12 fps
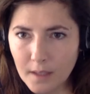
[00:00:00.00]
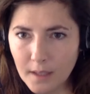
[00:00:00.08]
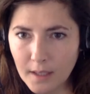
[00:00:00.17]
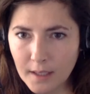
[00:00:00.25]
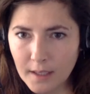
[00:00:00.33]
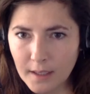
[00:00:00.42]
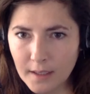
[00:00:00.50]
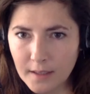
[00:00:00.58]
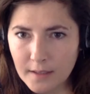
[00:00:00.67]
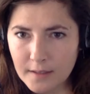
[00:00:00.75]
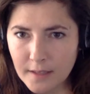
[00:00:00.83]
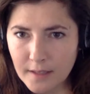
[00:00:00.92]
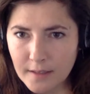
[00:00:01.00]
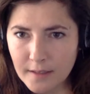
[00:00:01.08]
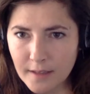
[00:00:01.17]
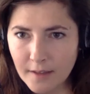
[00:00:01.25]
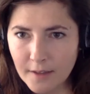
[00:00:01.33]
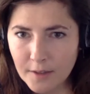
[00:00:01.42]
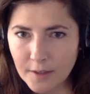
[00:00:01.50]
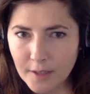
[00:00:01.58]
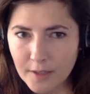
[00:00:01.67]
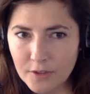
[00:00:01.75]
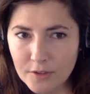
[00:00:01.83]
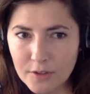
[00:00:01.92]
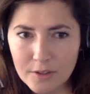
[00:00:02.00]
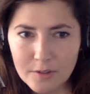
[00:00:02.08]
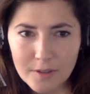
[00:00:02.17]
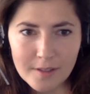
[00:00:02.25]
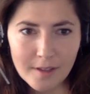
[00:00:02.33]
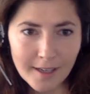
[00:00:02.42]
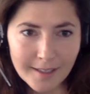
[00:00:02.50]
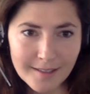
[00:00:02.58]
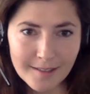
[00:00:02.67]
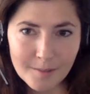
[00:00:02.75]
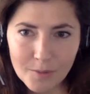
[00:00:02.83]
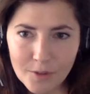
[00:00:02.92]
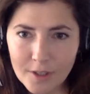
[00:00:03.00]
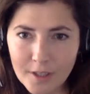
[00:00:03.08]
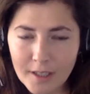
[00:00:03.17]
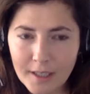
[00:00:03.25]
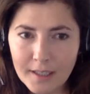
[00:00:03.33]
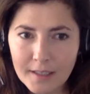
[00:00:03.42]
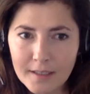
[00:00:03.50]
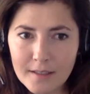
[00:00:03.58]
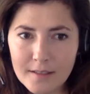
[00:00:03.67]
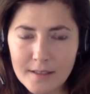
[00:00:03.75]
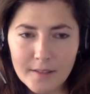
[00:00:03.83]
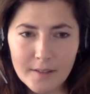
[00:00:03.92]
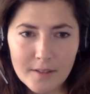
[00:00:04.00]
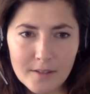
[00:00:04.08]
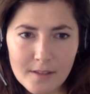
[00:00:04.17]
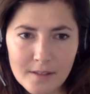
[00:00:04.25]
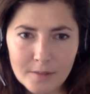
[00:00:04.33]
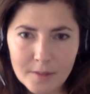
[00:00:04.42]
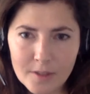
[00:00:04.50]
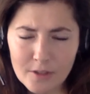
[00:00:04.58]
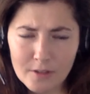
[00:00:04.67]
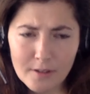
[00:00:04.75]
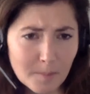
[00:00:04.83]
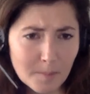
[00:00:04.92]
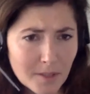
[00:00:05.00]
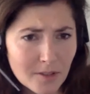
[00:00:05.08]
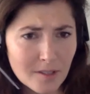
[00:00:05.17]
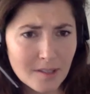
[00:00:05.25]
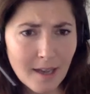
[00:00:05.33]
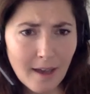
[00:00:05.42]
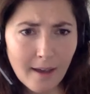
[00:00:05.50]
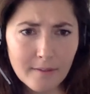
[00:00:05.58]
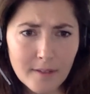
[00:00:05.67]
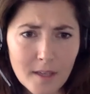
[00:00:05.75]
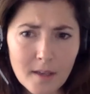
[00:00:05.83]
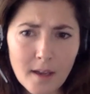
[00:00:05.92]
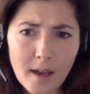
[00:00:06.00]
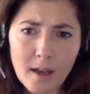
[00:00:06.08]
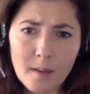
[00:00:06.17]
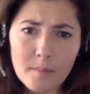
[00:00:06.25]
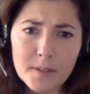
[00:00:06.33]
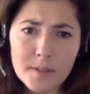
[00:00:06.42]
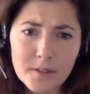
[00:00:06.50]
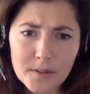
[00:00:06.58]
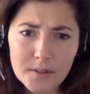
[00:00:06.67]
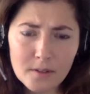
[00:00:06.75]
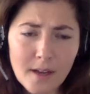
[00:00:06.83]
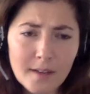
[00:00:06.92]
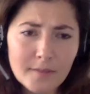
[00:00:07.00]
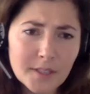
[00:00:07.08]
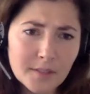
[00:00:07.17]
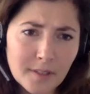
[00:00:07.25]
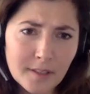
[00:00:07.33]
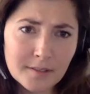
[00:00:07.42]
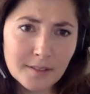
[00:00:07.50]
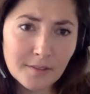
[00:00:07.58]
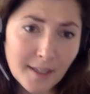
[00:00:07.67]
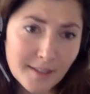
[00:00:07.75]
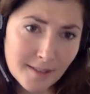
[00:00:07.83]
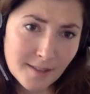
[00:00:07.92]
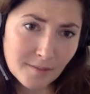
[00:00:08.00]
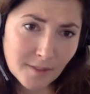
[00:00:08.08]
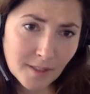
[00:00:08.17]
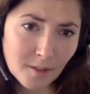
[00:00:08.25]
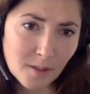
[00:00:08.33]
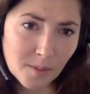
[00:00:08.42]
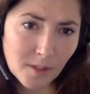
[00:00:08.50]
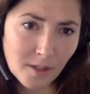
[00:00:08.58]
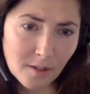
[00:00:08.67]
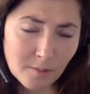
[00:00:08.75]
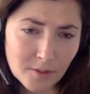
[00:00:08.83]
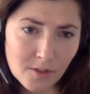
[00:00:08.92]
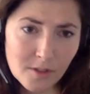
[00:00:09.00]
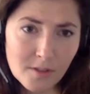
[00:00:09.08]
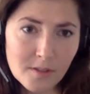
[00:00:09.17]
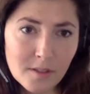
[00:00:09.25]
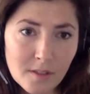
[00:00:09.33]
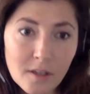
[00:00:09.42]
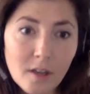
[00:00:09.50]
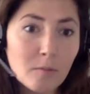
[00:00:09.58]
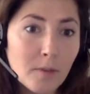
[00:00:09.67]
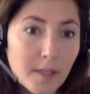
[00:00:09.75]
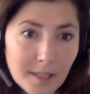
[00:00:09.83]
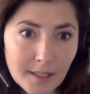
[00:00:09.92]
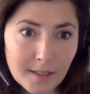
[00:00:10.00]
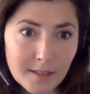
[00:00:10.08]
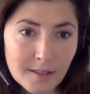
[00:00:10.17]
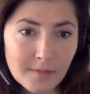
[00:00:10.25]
And another question too, that's kind of similar is, and I think this is a question a lot of patients have, there's a lot of different devices available, which is, on one hand, it's